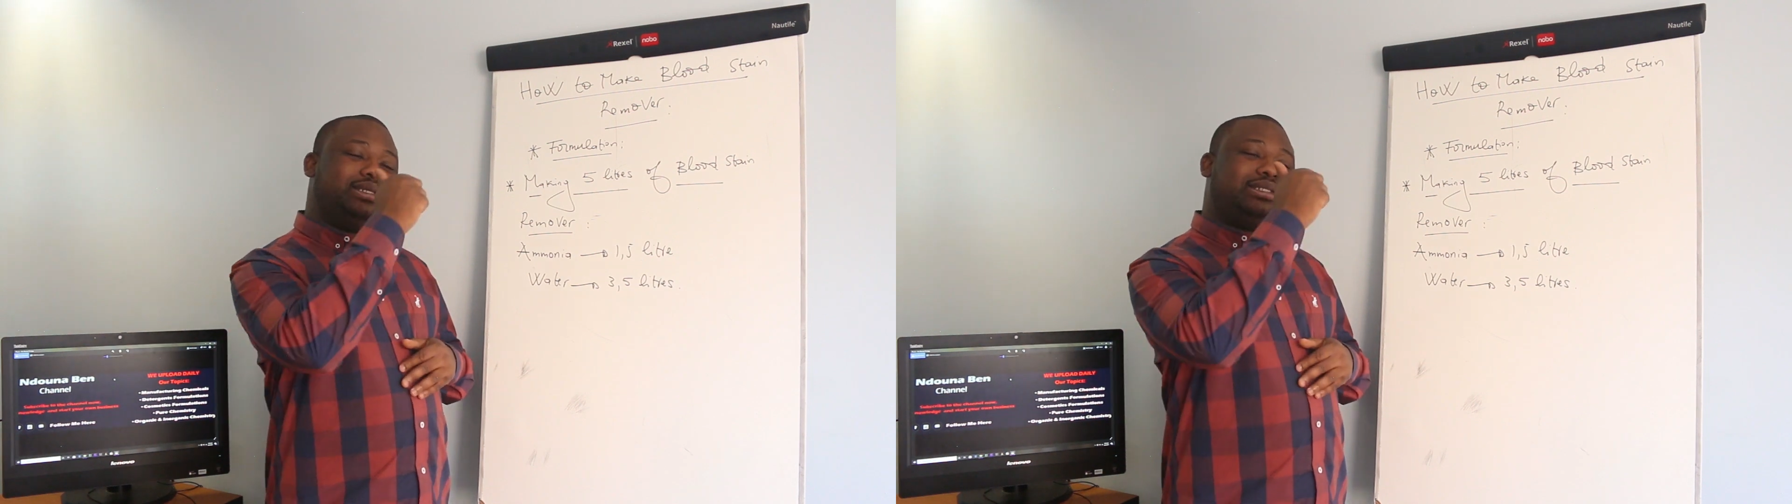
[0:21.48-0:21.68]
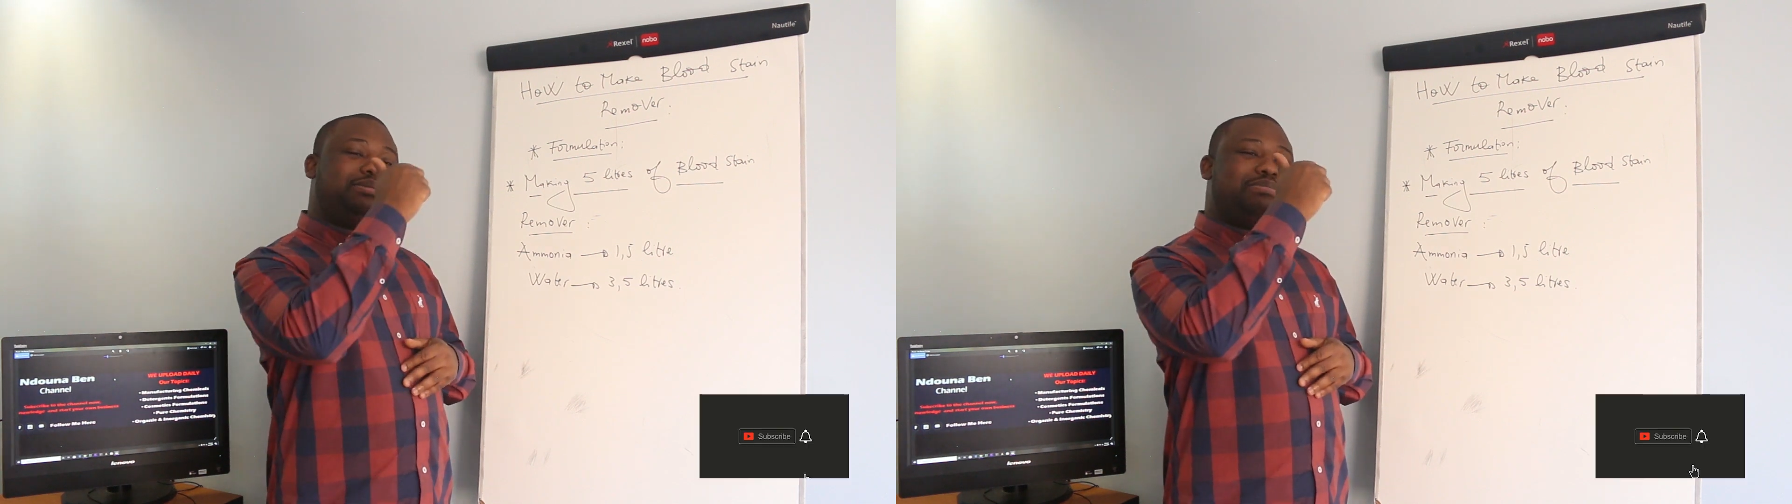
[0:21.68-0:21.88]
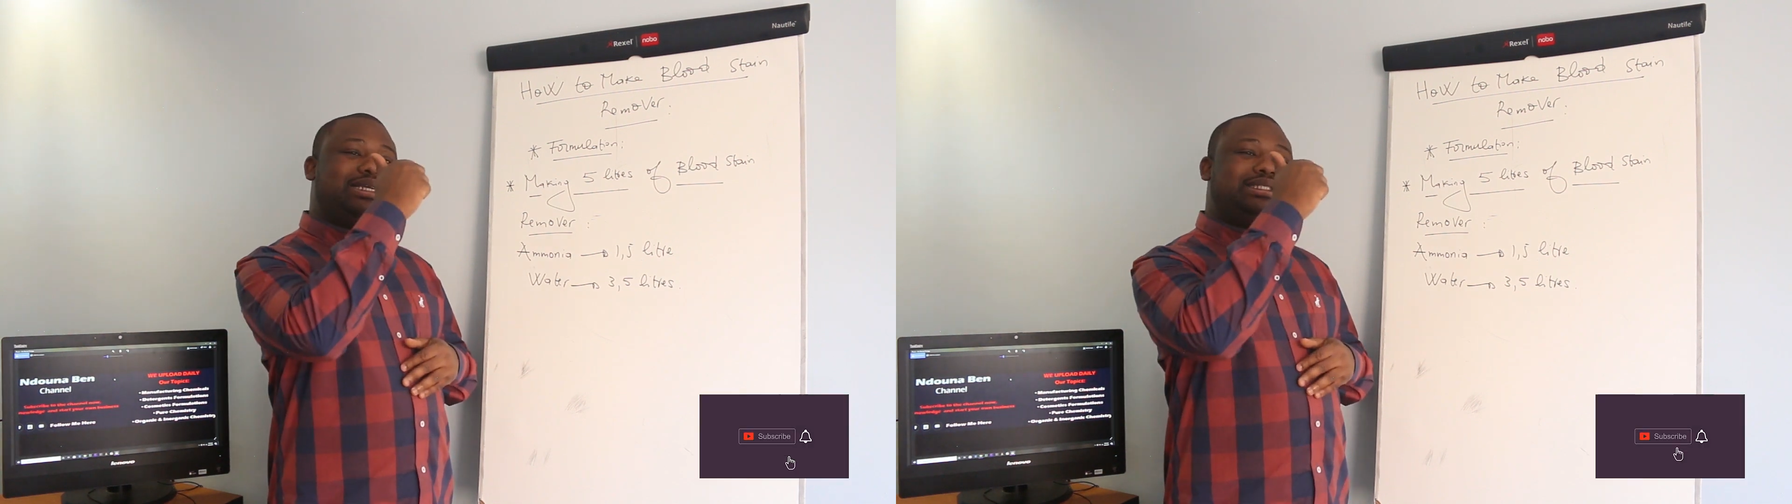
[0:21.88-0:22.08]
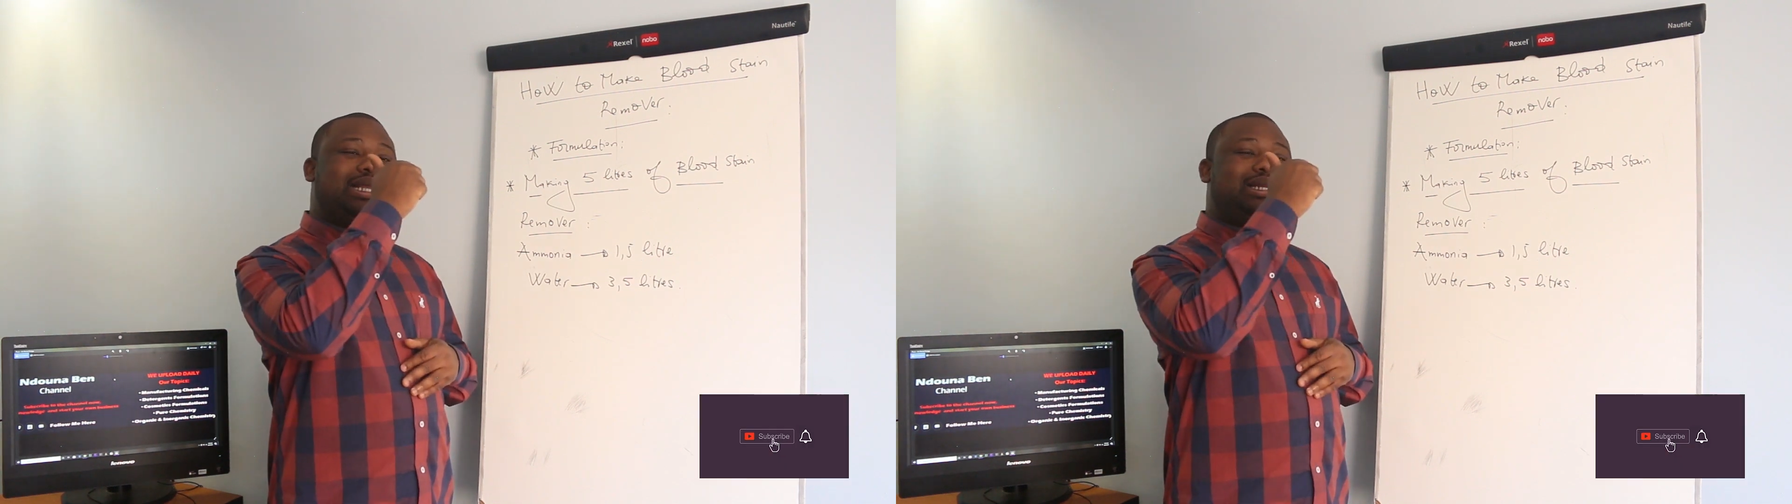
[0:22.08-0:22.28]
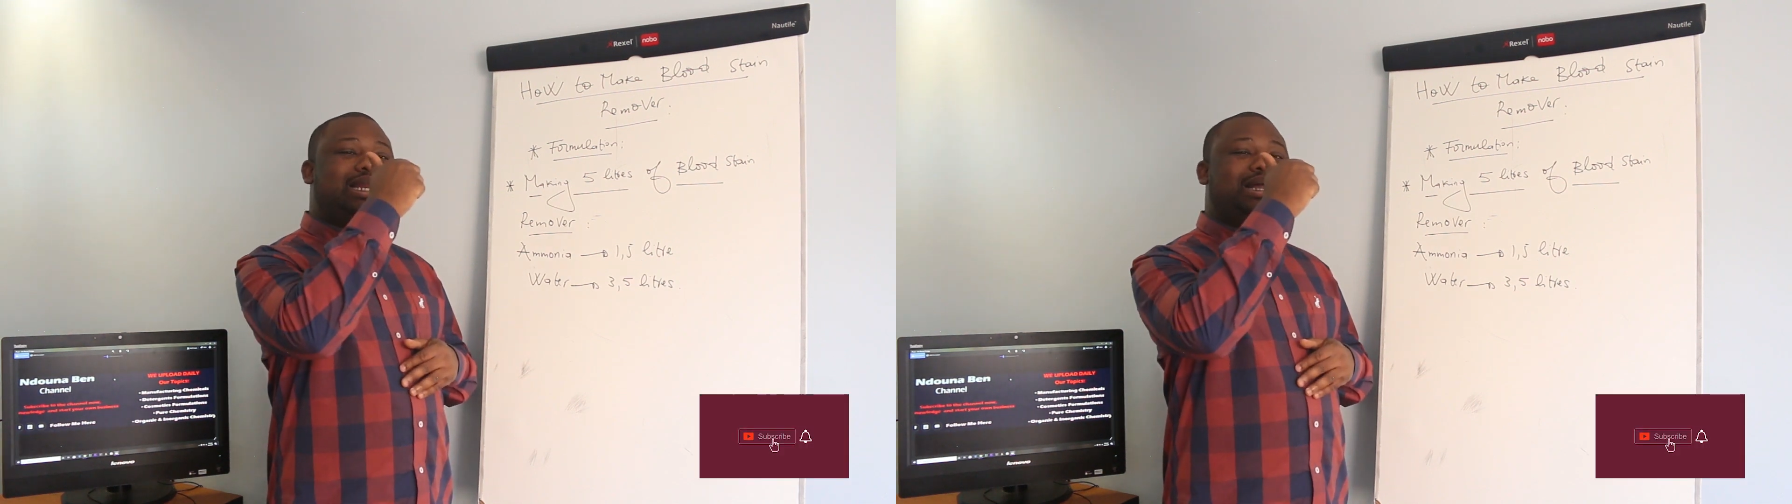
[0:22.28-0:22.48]
smash
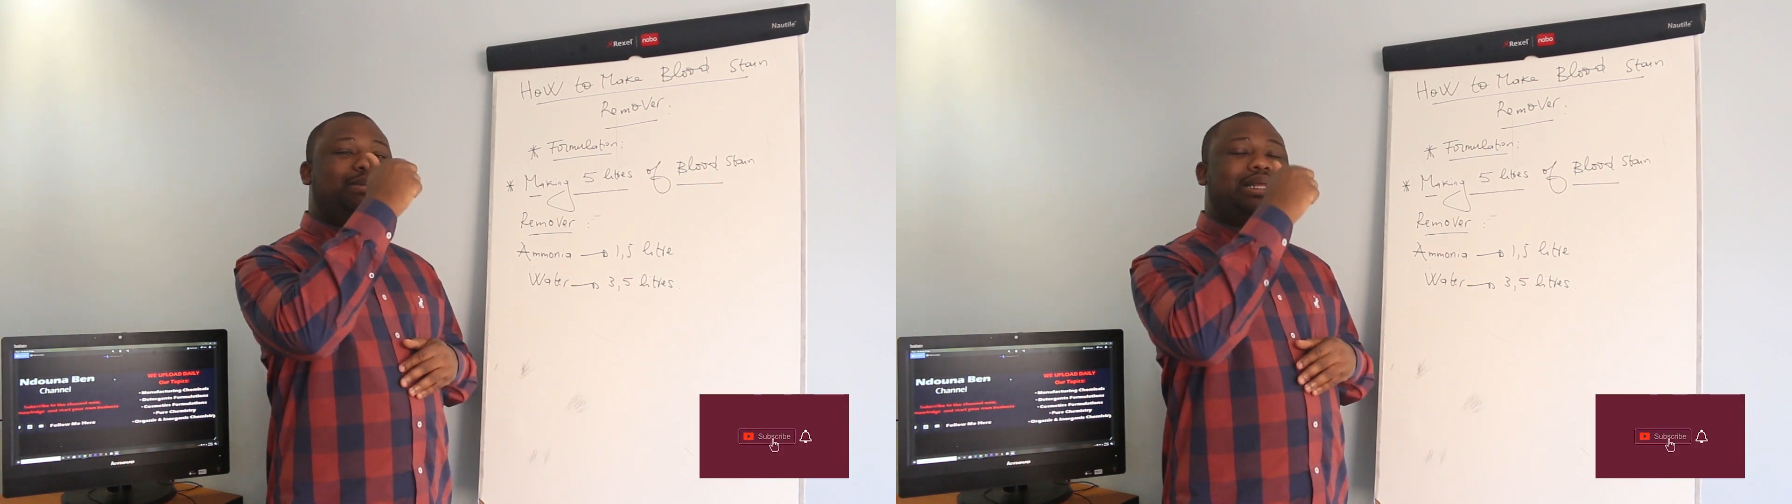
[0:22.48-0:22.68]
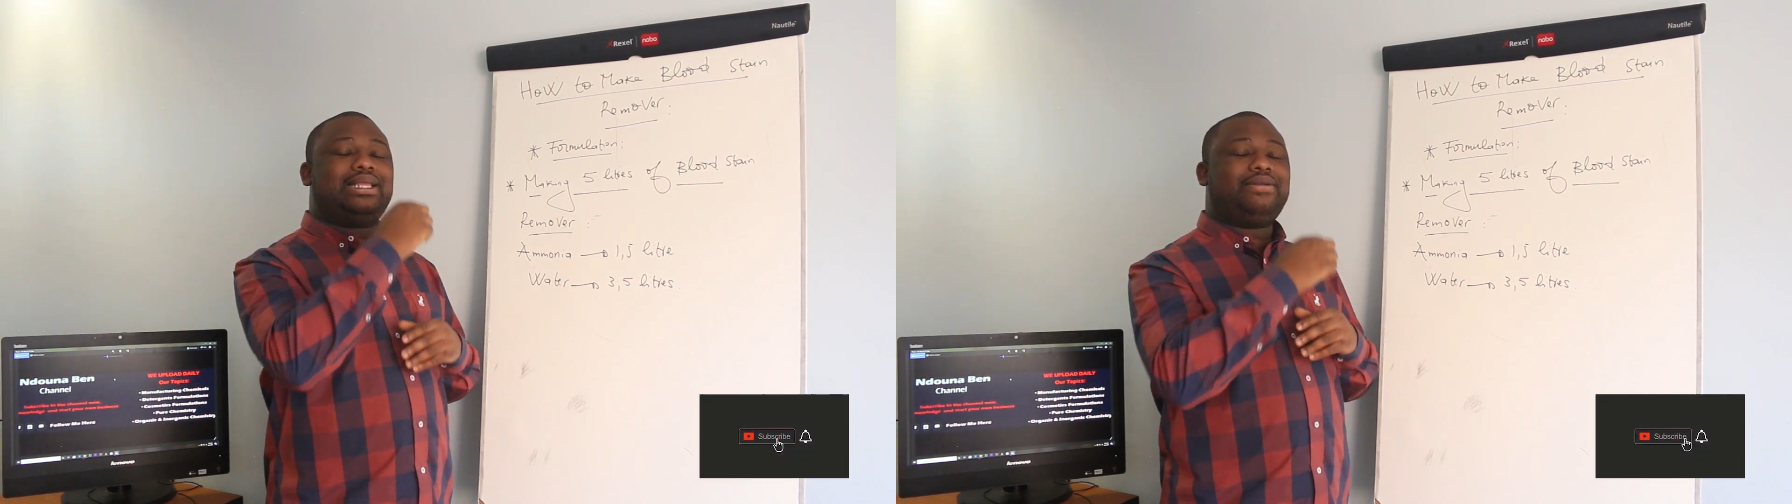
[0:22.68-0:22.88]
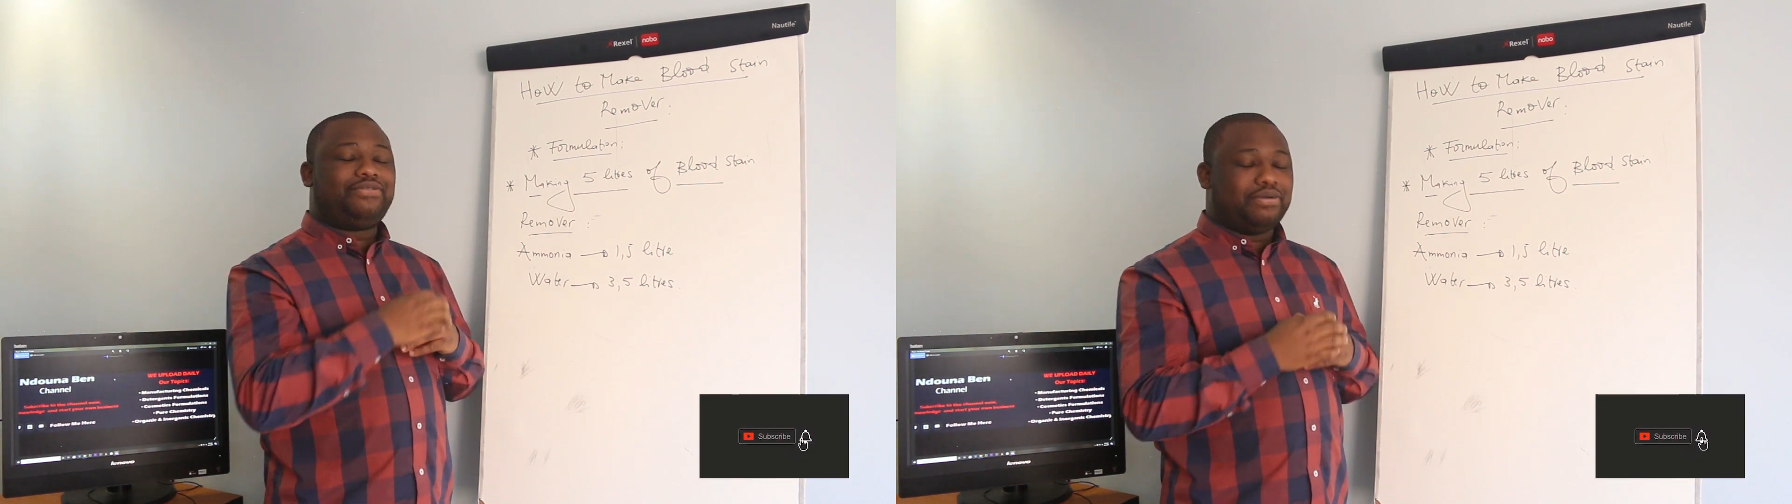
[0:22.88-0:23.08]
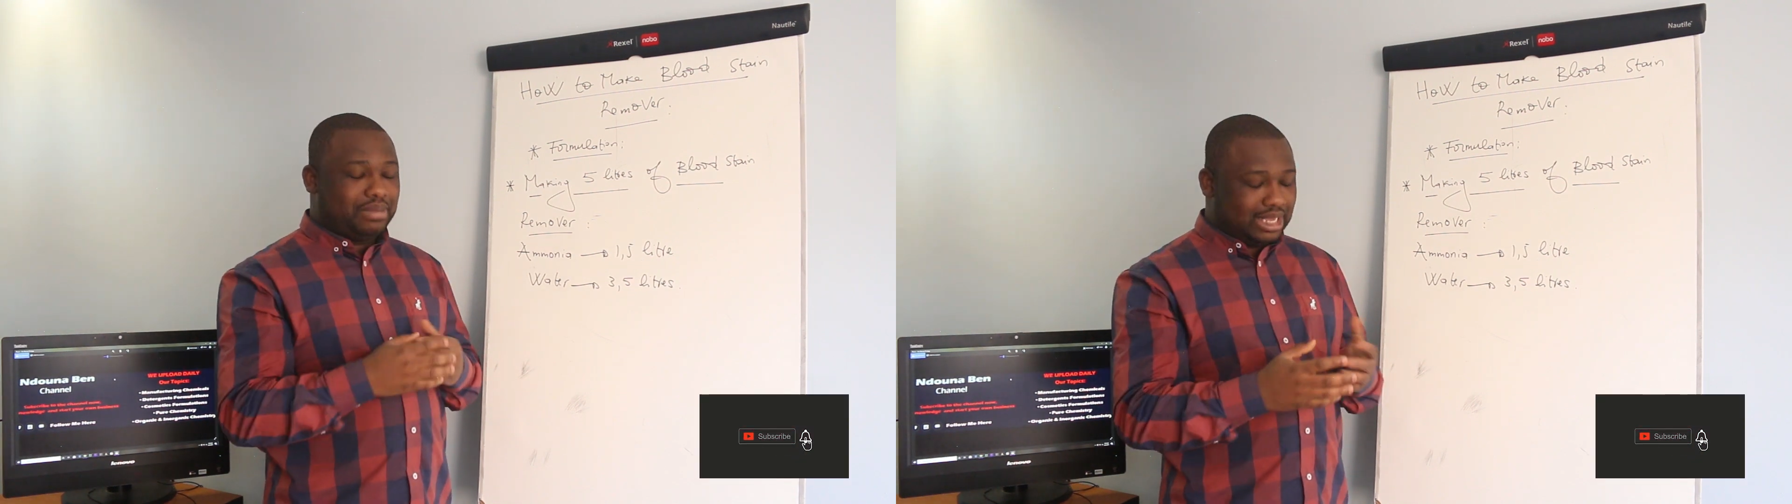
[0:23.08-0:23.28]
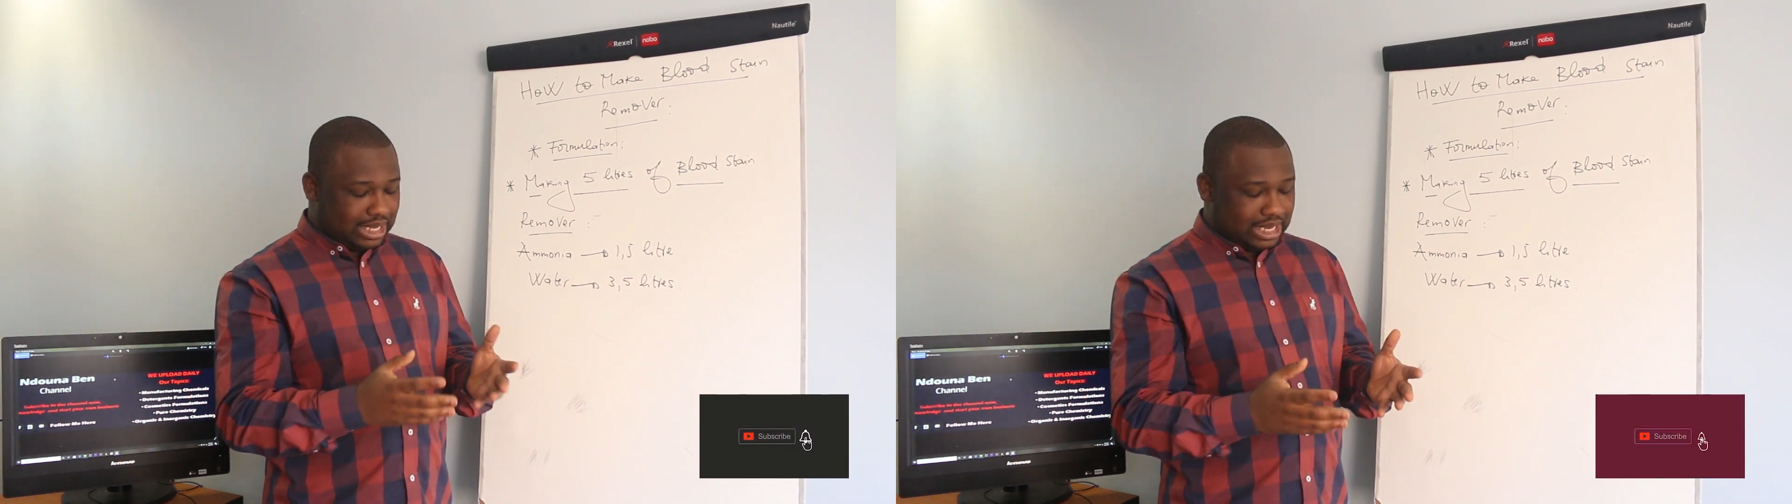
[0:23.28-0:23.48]
that like button for
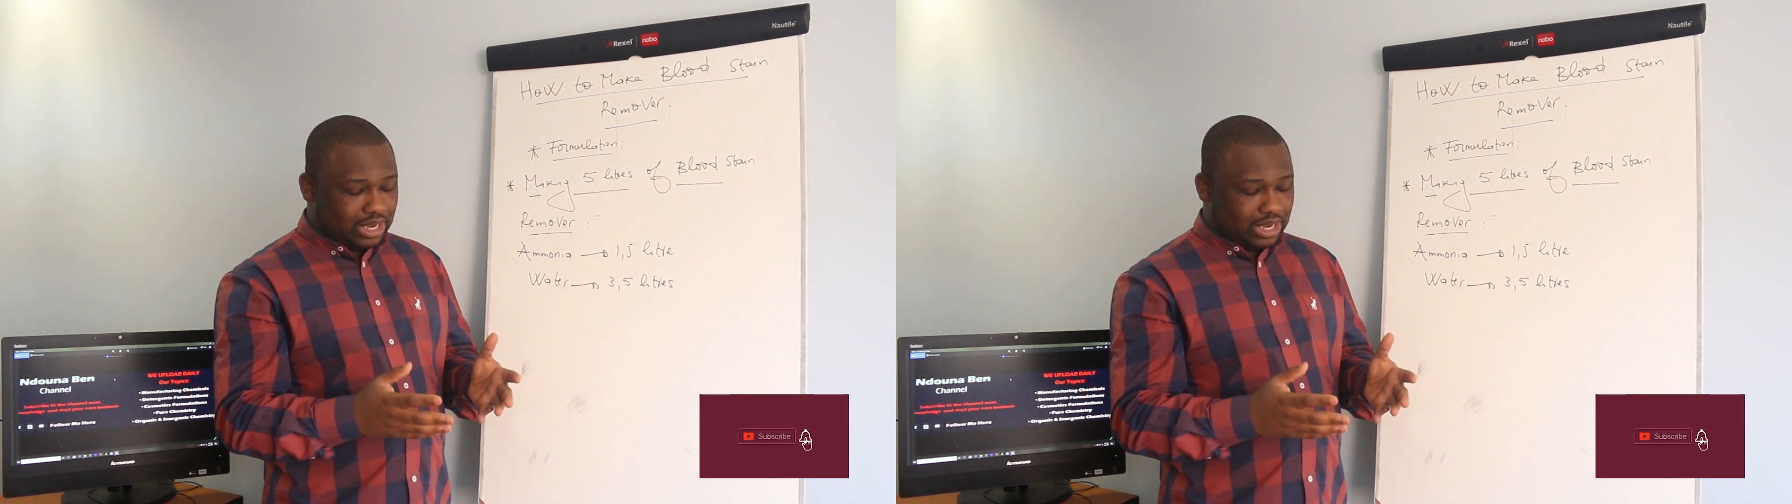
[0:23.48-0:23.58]
me.